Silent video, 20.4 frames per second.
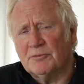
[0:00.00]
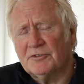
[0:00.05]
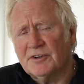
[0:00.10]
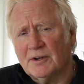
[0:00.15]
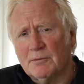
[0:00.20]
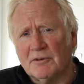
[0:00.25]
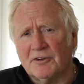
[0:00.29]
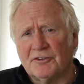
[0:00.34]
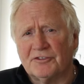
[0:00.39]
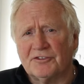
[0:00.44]

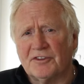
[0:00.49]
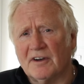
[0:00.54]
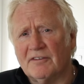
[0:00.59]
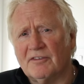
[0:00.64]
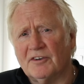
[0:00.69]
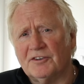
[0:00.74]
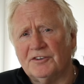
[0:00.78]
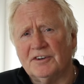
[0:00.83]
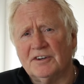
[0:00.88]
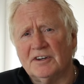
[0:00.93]
Some of the stuff
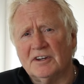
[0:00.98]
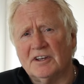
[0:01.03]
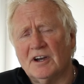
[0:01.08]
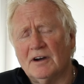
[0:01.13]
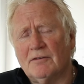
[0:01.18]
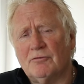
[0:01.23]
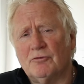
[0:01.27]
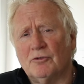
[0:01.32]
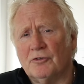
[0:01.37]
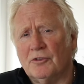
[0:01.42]
I didn't
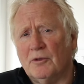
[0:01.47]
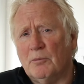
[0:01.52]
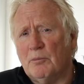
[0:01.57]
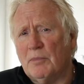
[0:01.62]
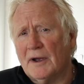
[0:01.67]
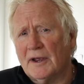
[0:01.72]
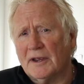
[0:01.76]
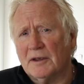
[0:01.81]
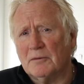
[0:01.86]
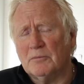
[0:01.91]
cover on the
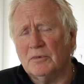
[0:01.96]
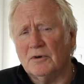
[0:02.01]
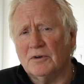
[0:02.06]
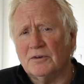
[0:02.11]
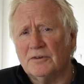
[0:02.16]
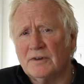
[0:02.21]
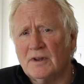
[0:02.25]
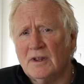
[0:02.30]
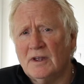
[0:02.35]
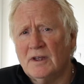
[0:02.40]
bank, but